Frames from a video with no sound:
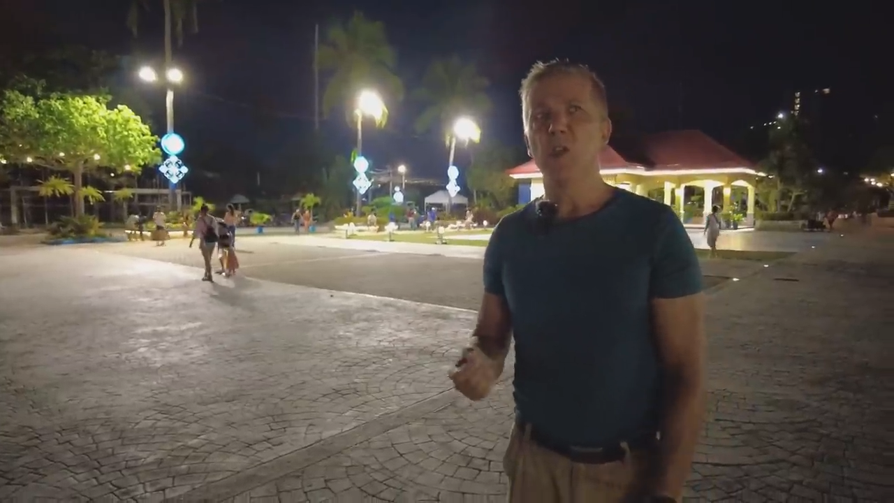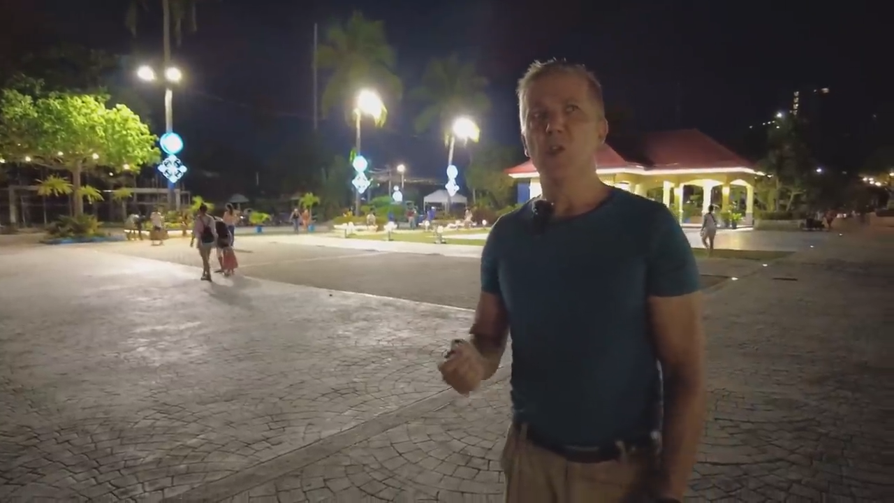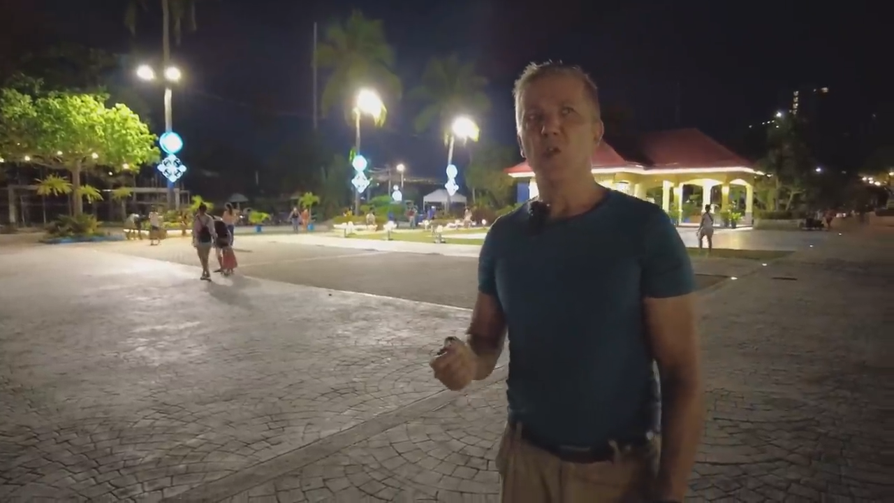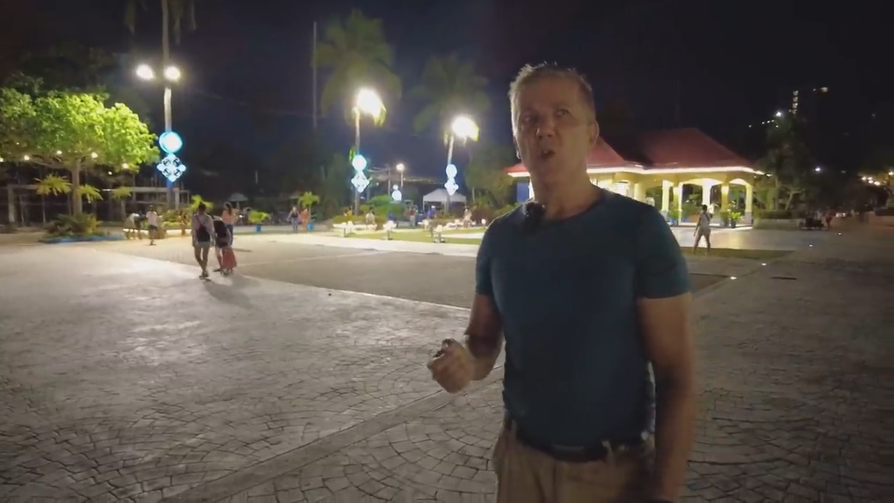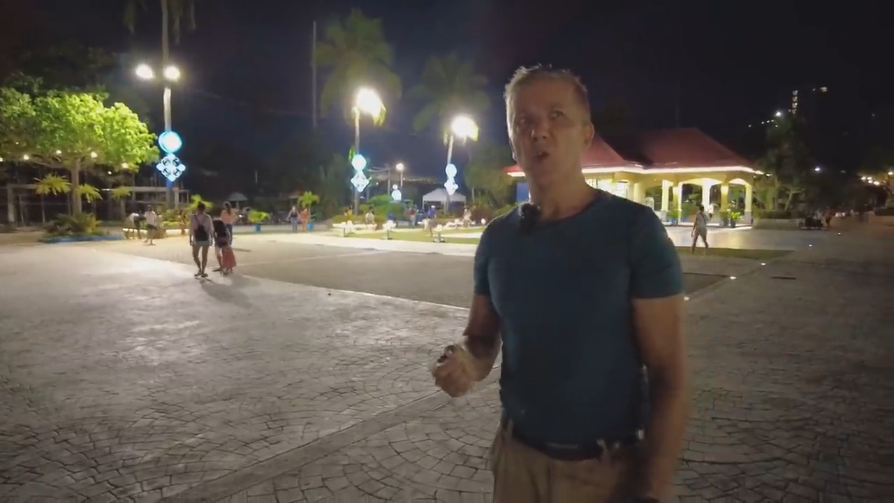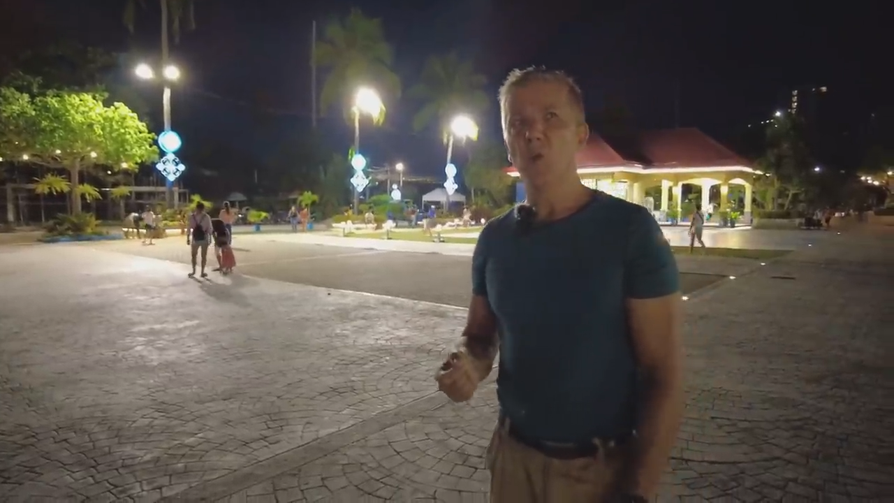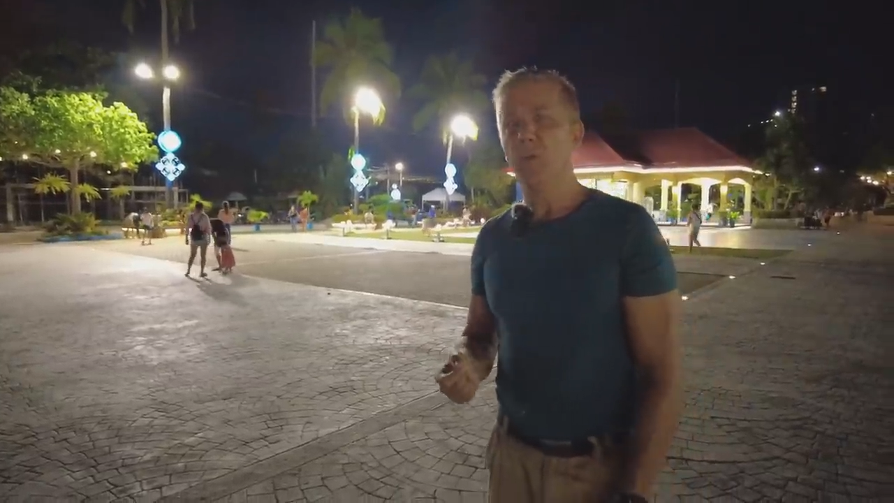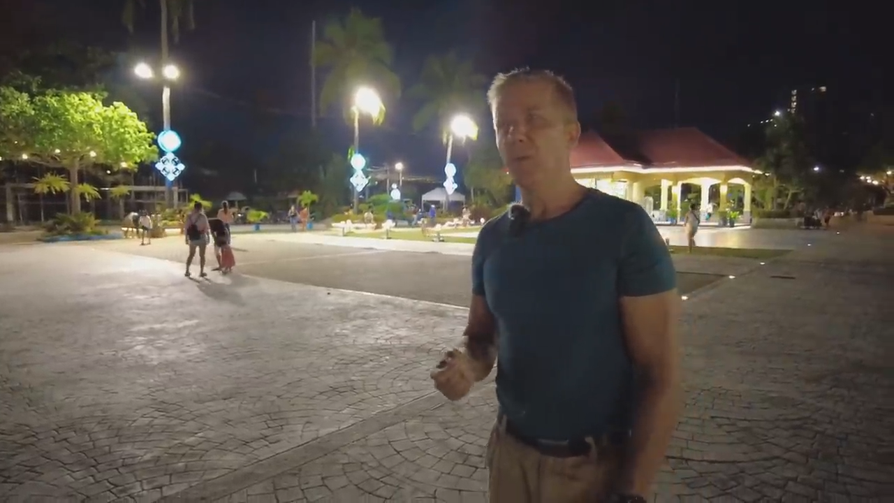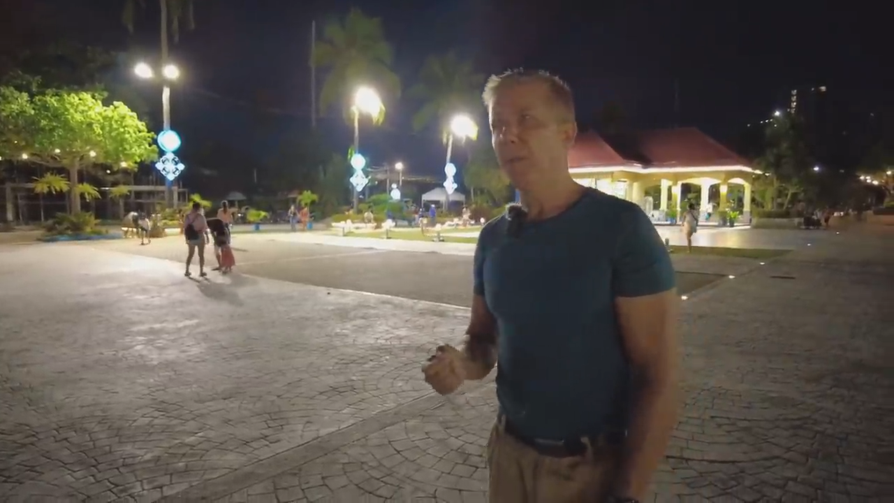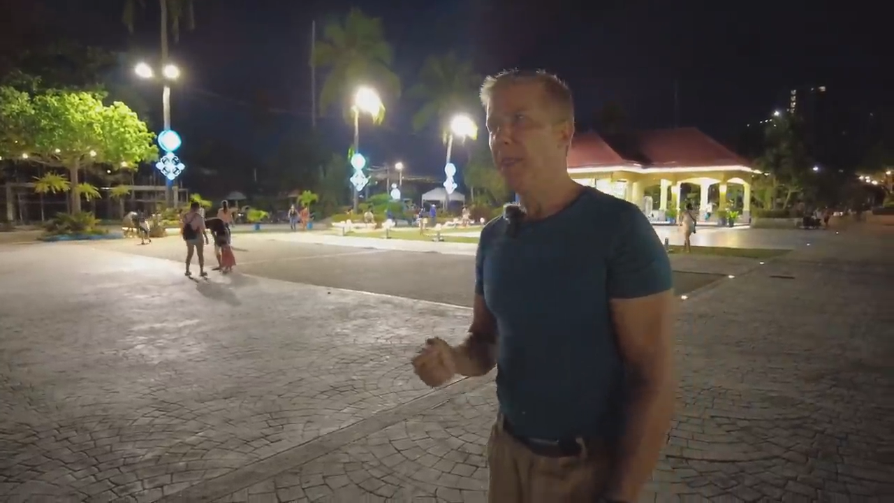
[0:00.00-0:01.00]
So
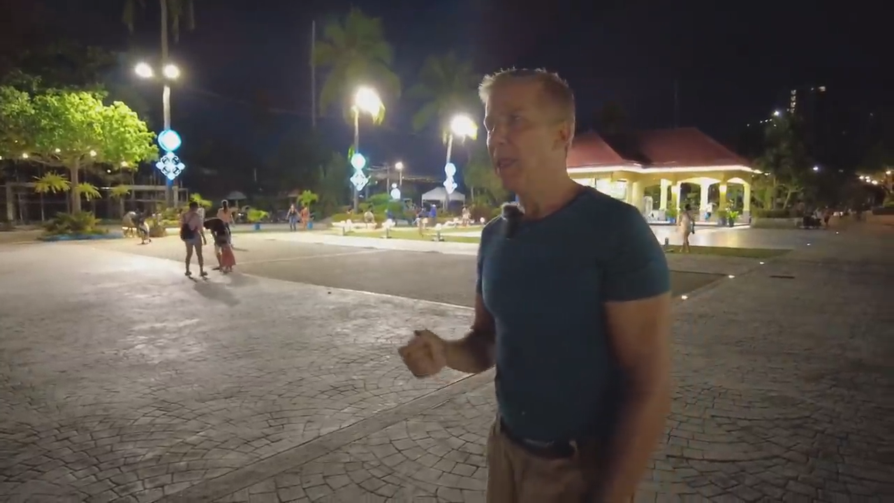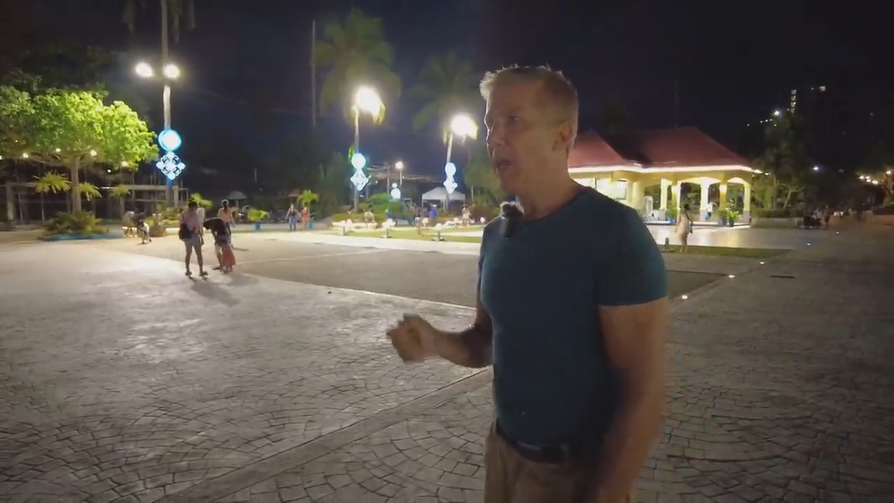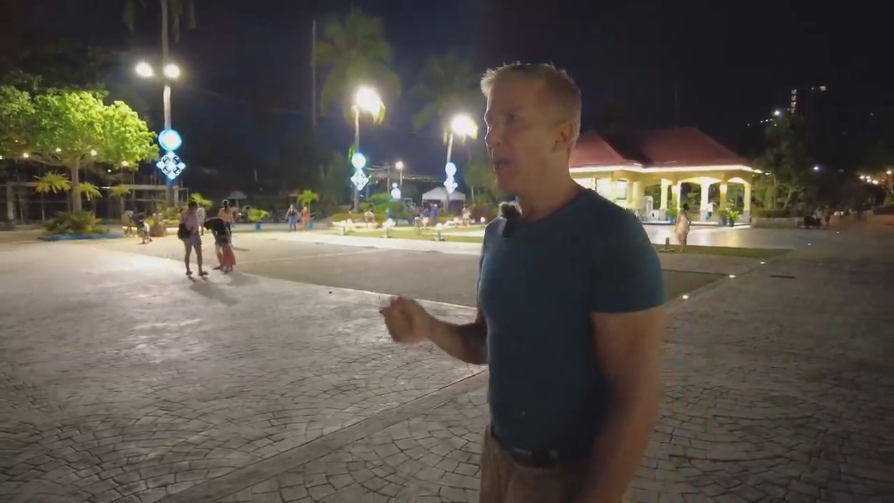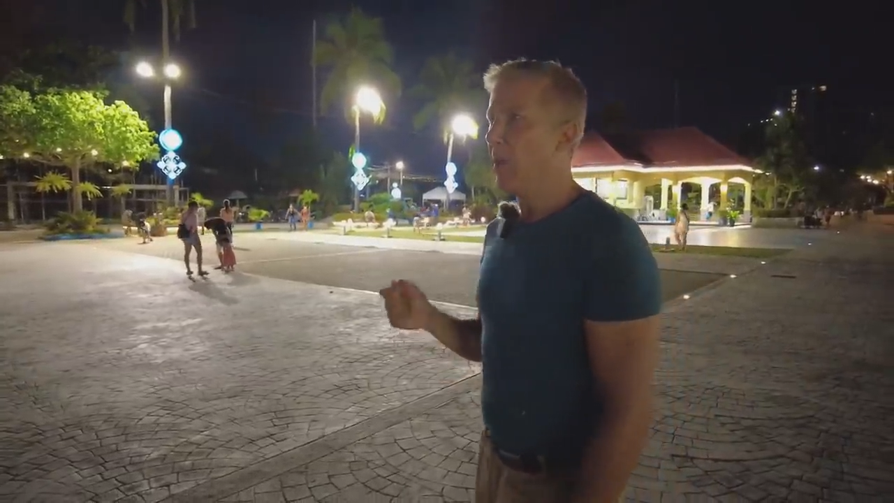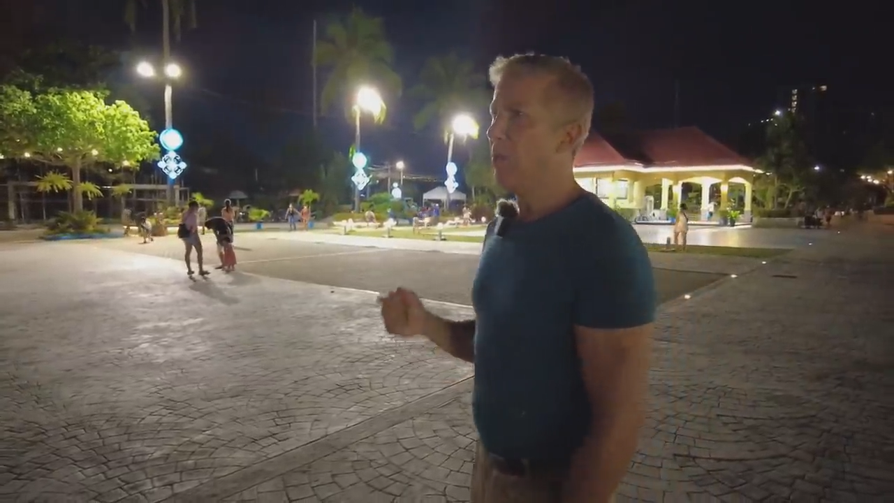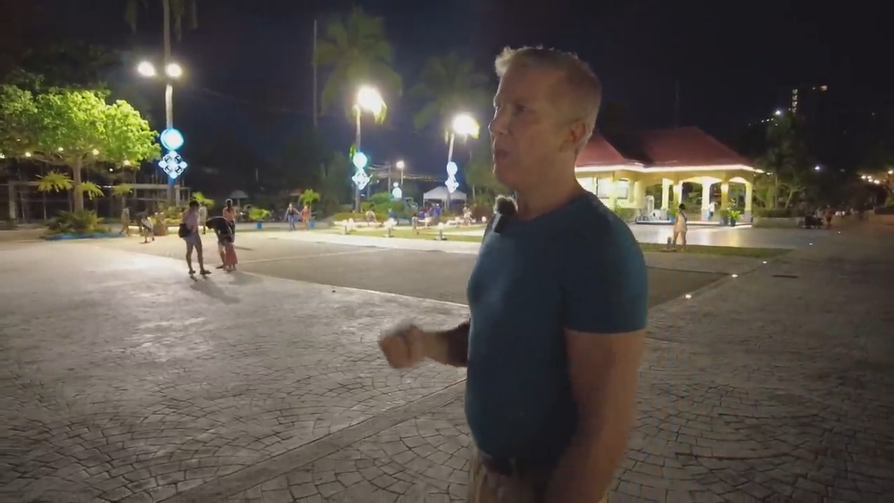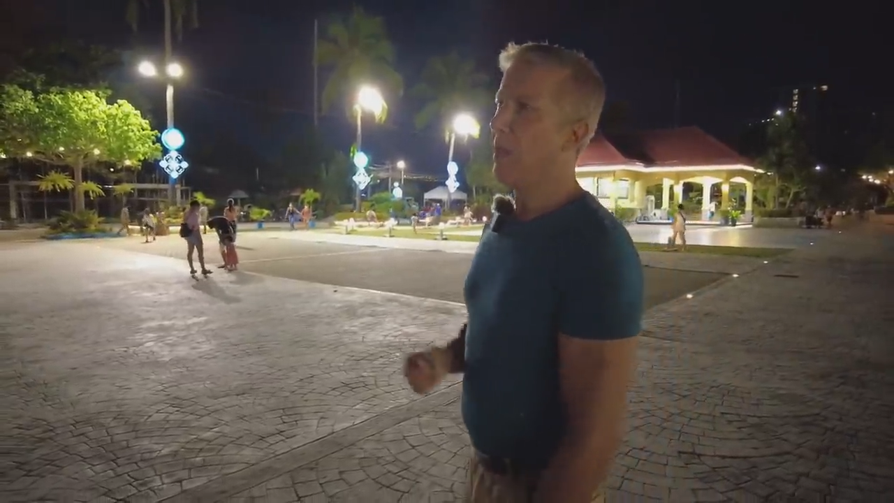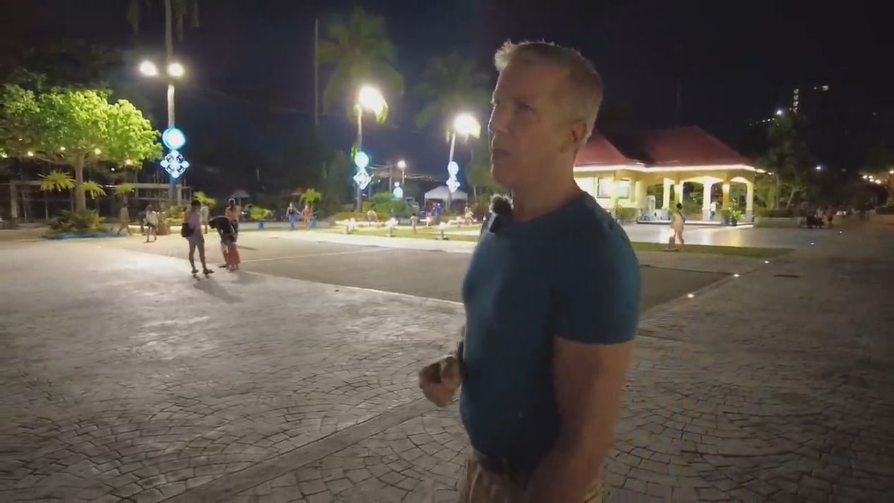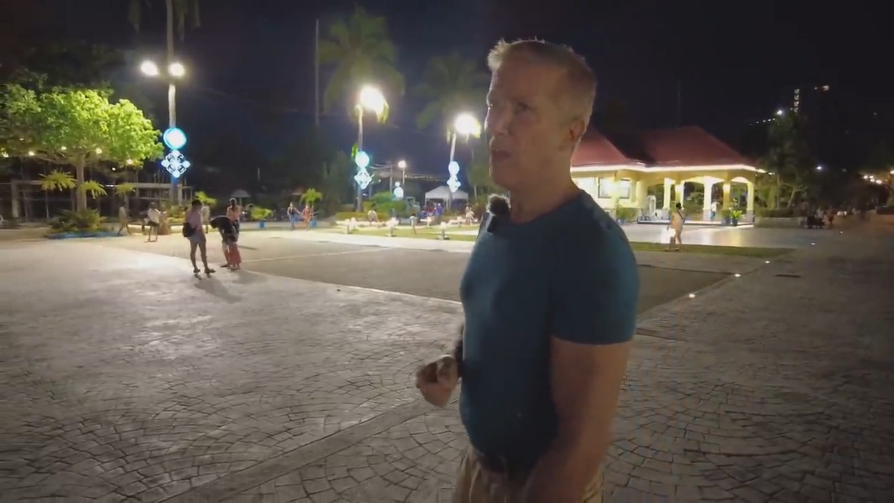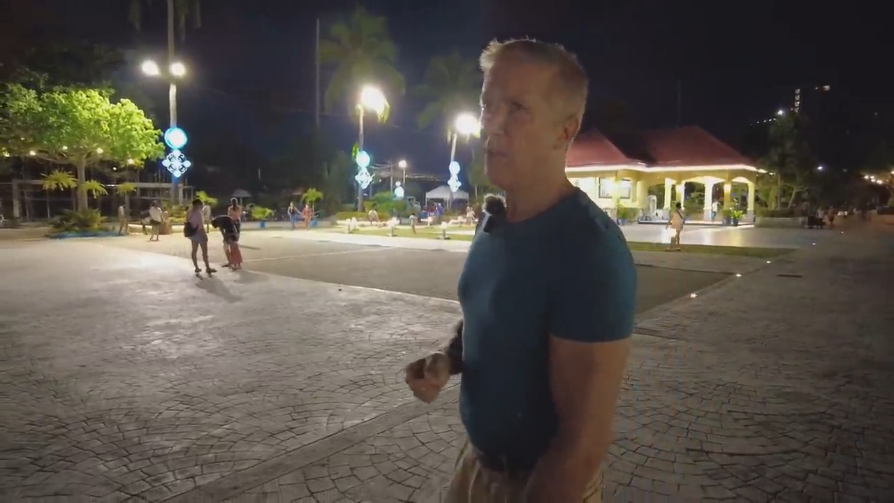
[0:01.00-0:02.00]
anyway, with
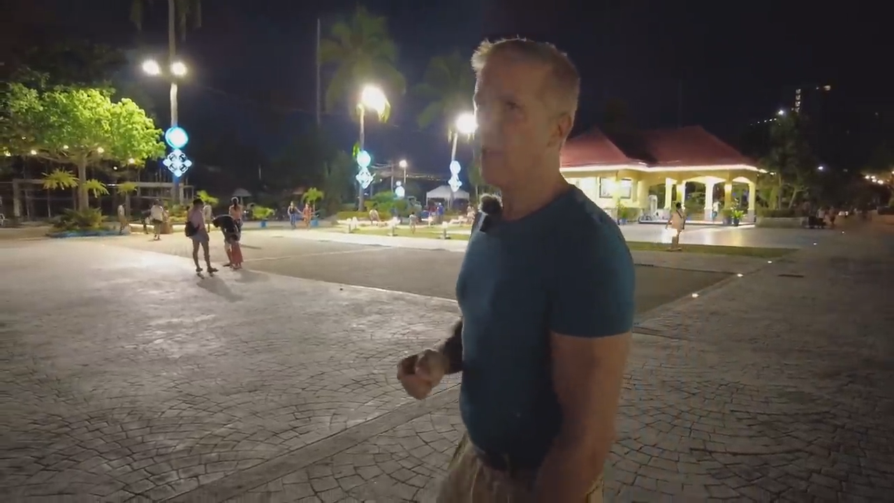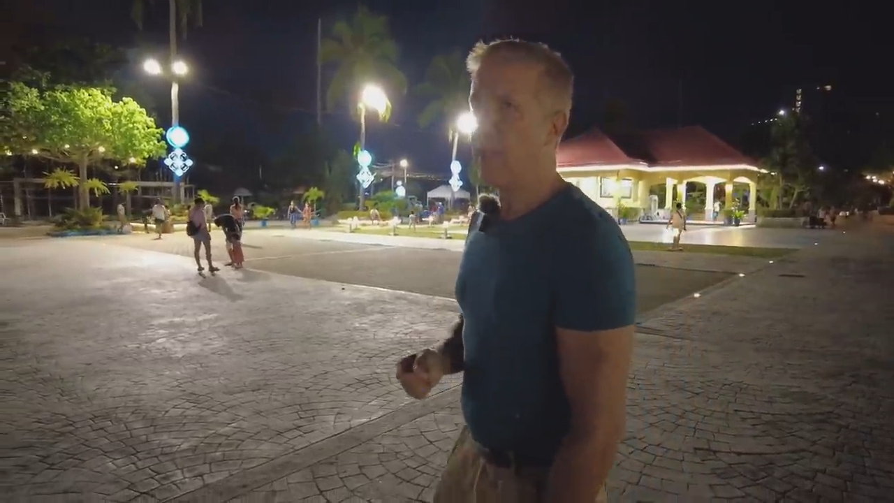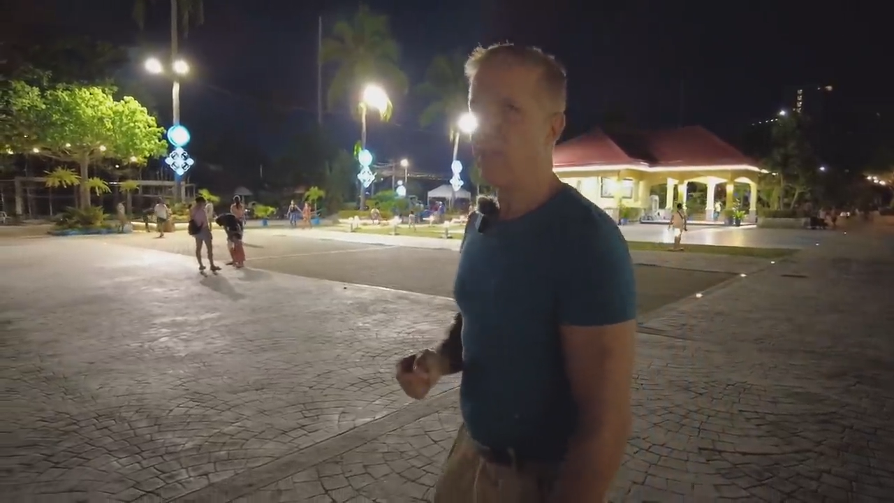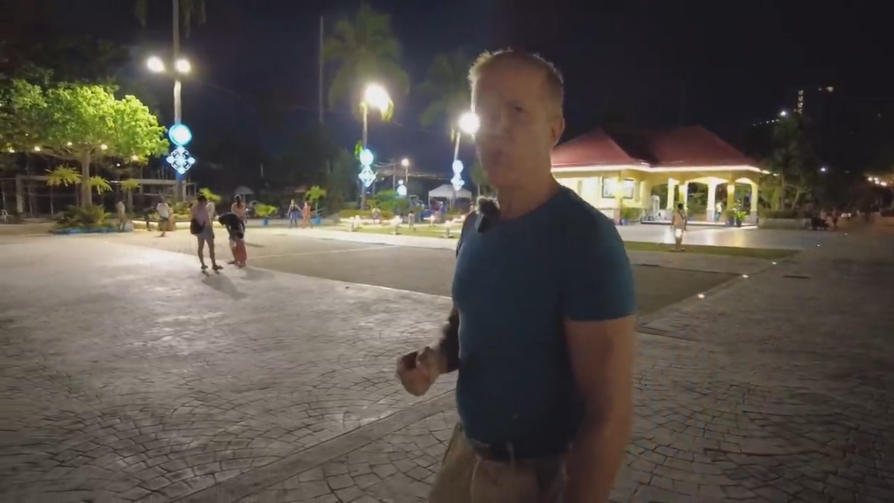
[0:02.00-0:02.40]
that, guys, thanks